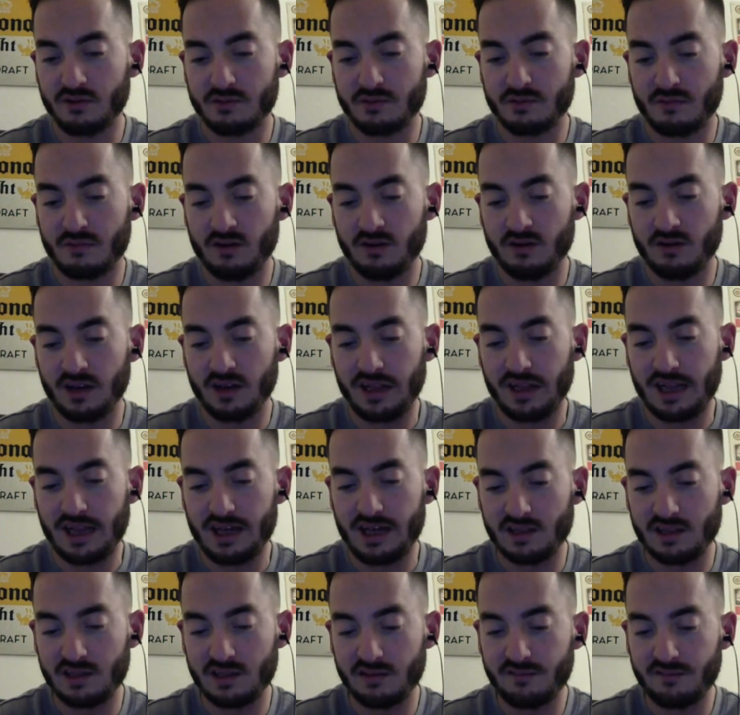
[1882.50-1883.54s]
Martin
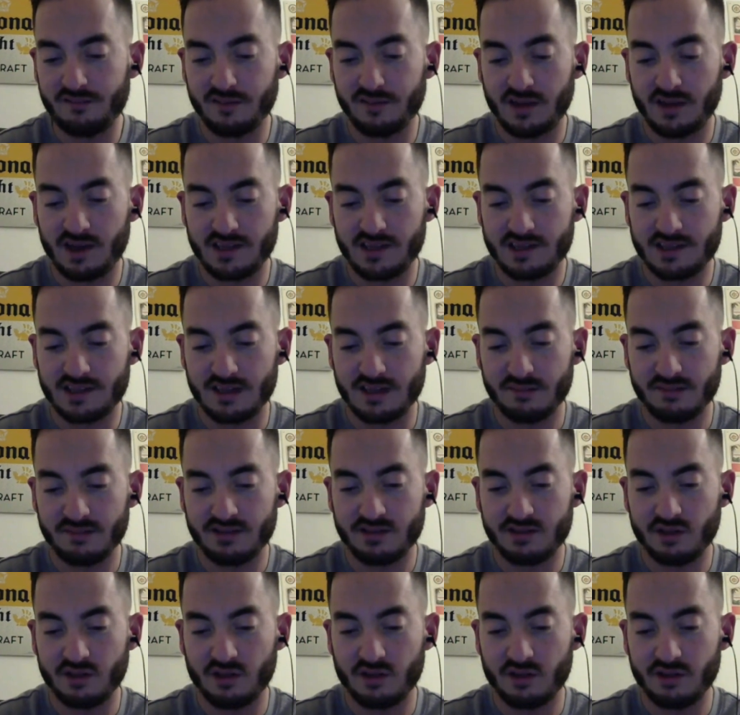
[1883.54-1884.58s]
Life, last time we
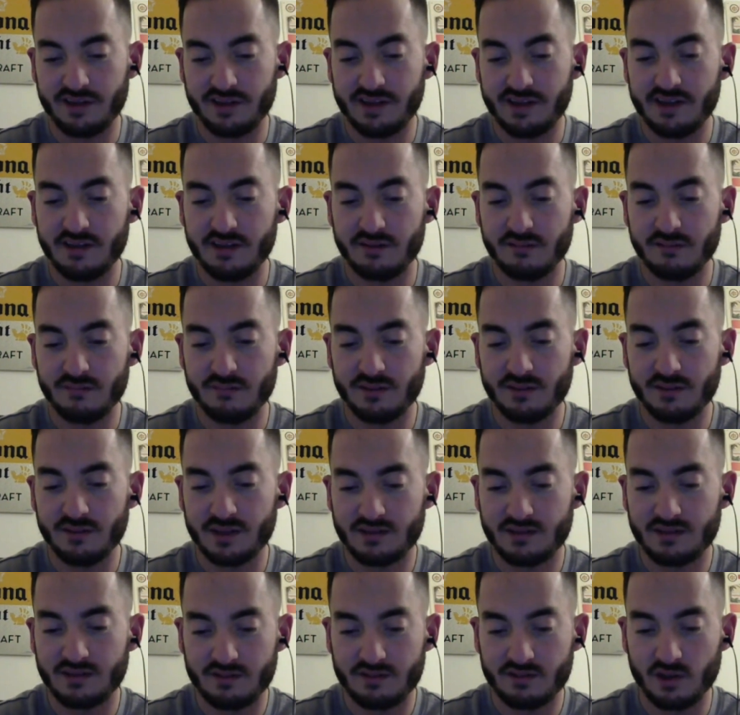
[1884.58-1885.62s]
saw him,
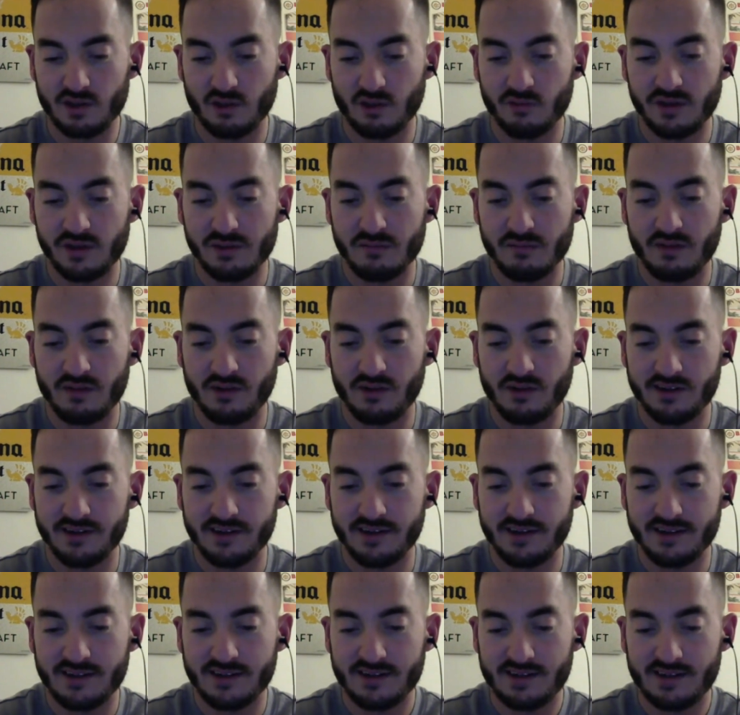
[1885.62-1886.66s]
Tony
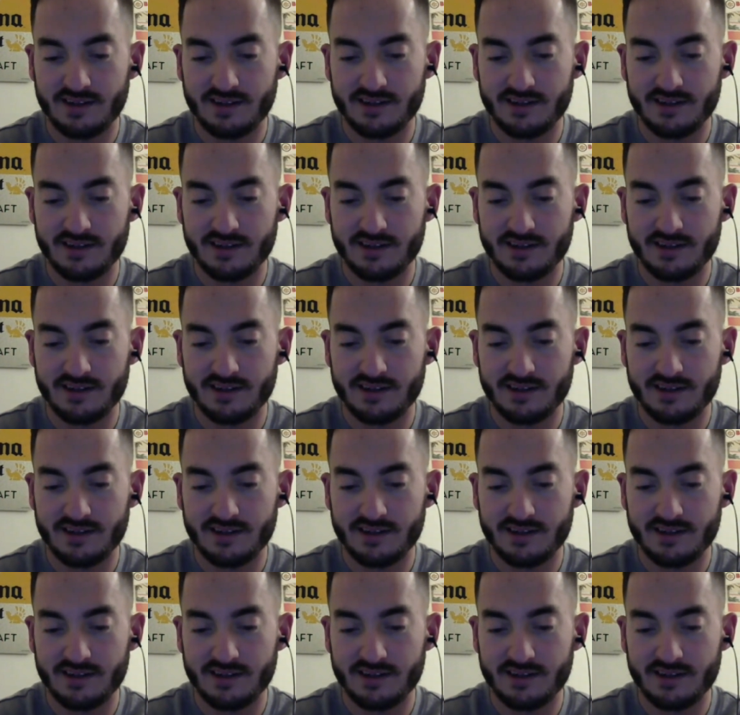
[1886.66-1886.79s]
Martin,